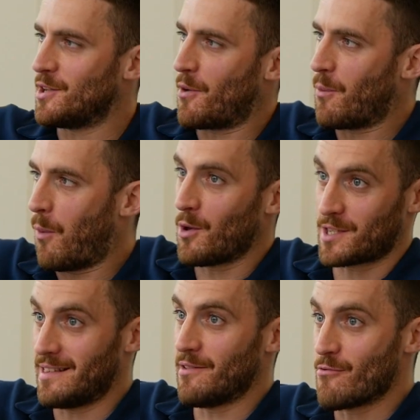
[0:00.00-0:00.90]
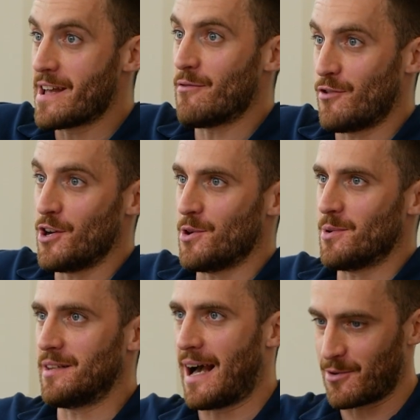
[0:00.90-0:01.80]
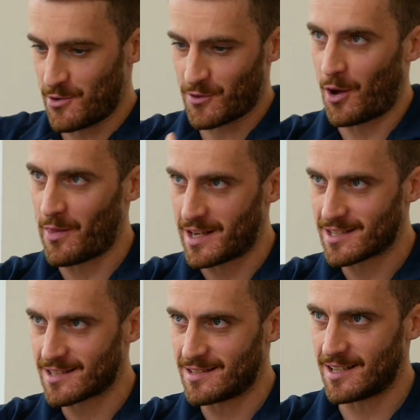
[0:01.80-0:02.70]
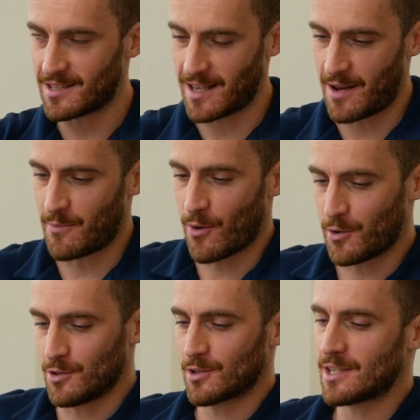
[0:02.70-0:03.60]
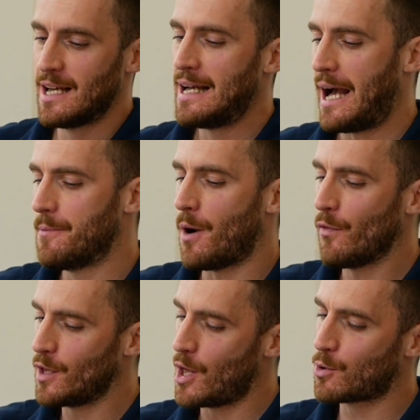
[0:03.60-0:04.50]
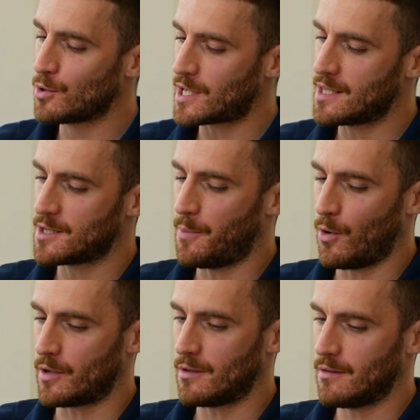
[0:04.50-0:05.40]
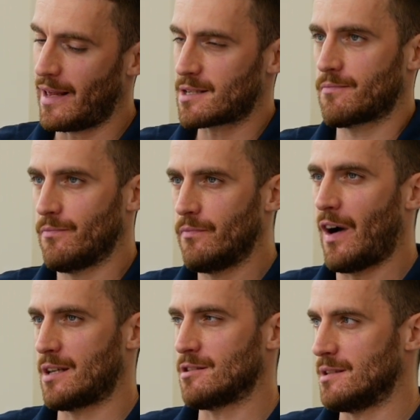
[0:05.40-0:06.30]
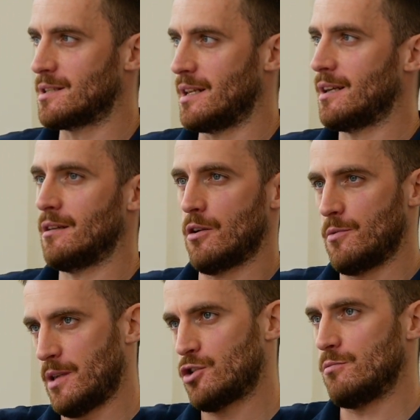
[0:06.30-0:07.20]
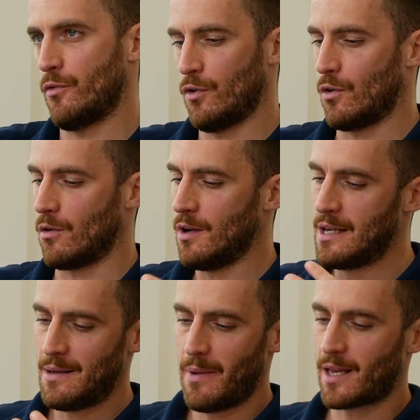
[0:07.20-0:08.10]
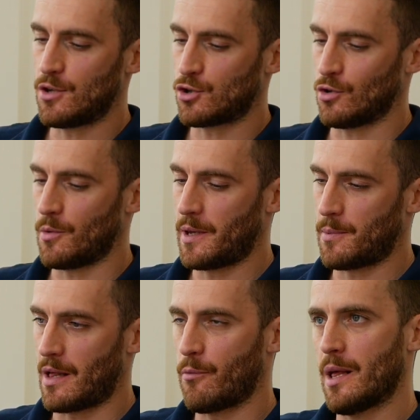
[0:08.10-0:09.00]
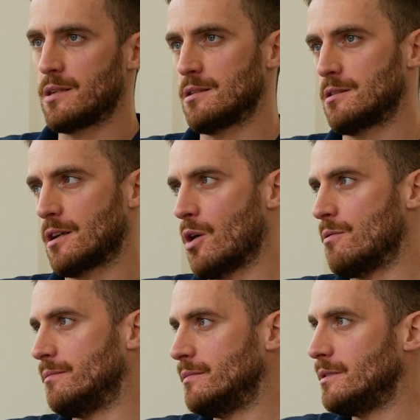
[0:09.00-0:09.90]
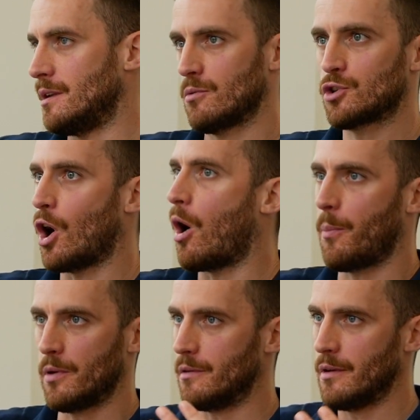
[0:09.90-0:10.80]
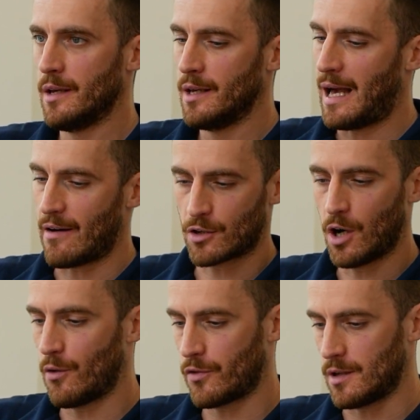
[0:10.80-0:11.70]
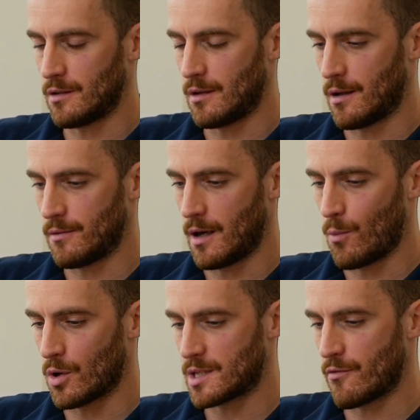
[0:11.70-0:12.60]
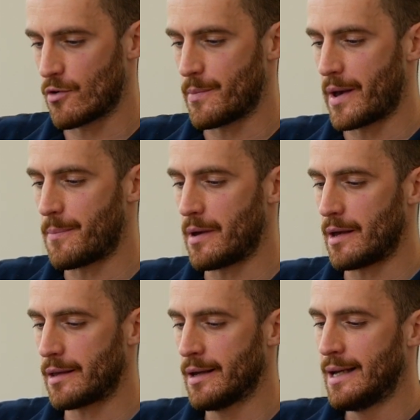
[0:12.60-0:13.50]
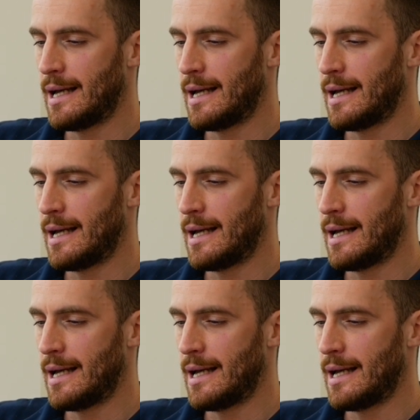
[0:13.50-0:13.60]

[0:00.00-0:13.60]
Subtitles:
you know, what's in the rear view, and now you've got this end product. On the local centre point, that's vital, isn't it? You know, you mentioned before making sure that people have places to go and, you know, shop and have a coffee and whatever it may be.